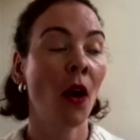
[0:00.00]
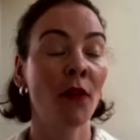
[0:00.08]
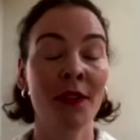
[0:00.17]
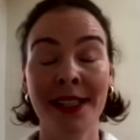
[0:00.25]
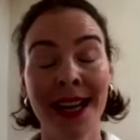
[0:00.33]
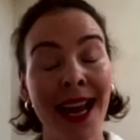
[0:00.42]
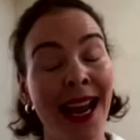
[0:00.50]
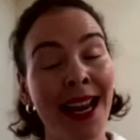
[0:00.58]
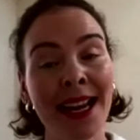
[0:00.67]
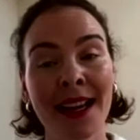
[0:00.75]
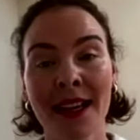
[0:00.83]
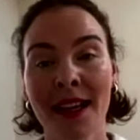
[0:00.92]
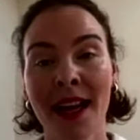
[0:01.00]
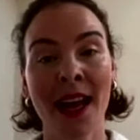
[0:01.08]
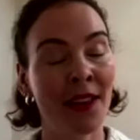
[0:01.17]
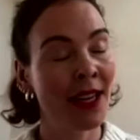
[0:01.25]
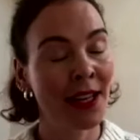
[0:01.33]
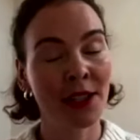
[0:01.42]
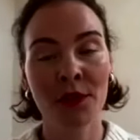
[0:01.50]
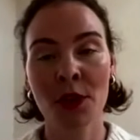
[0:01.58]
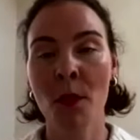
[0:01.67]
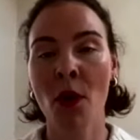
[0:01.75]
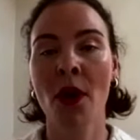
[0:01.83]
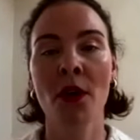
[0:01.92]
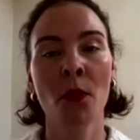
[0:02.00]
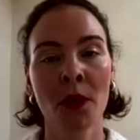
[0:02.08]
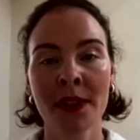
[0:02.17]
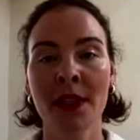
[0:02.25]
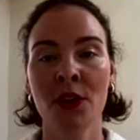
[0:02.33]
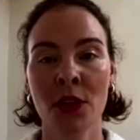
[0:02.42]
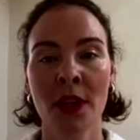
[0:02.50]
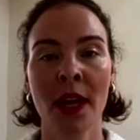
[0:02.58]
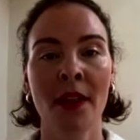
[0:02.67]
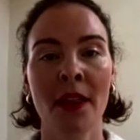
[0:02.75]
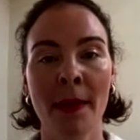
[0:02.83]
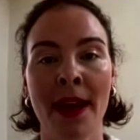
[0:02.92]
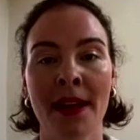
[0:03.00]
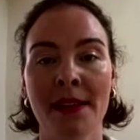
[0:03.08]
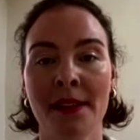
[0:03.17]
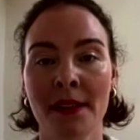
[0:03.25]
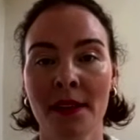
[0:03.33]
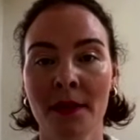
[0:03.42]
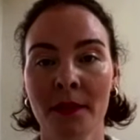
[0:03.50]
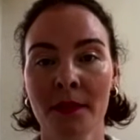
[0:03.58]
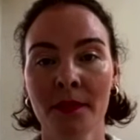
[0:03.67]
of today and the leaders of tomorrow are the ones that do that the best.